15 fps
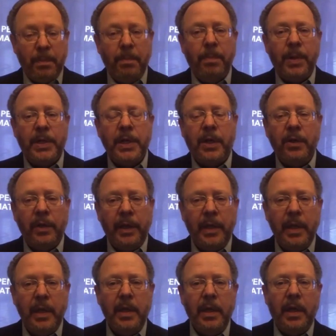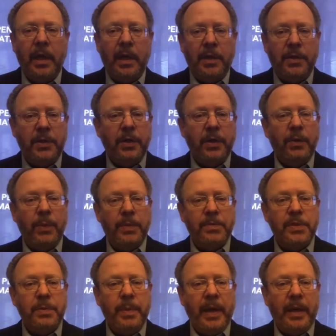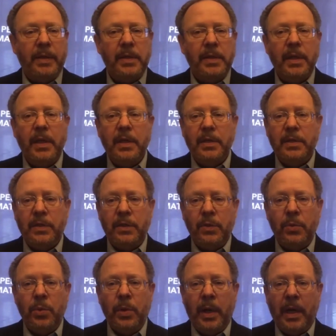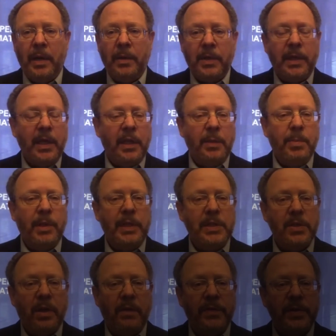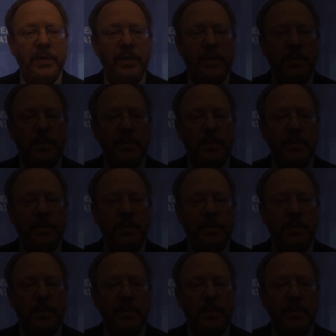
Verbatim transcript: particularly uh, a deterrent with respect to, uh, to killing police officers.